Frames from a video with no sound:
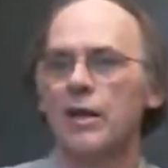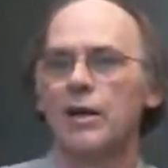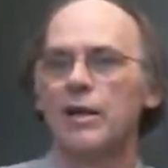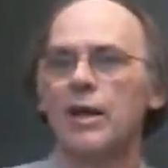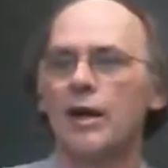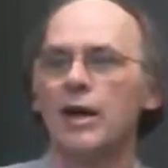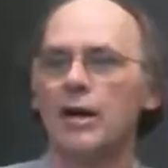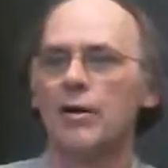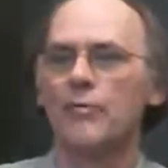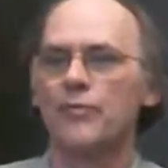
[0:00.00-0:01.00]
Yeah, when
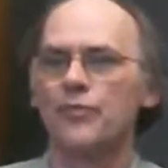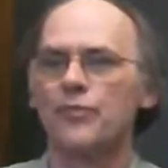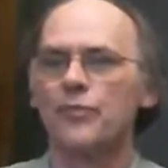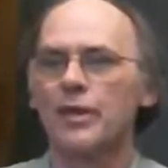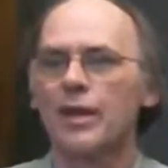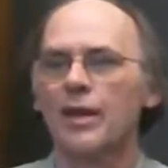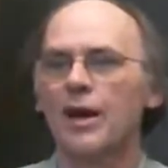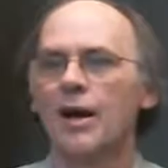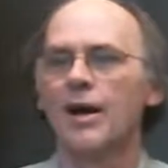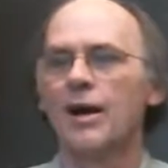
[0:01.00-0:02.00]
I learned it, it's like, I
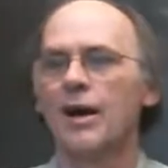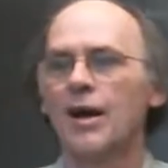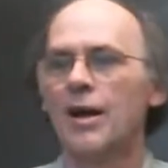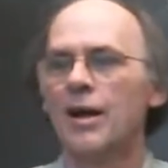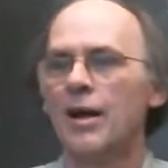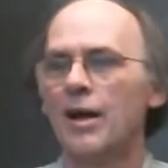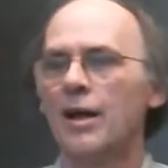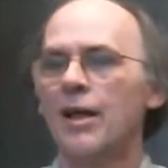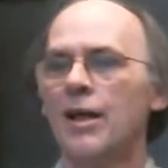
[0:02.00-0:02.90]
guess, fully relativistic.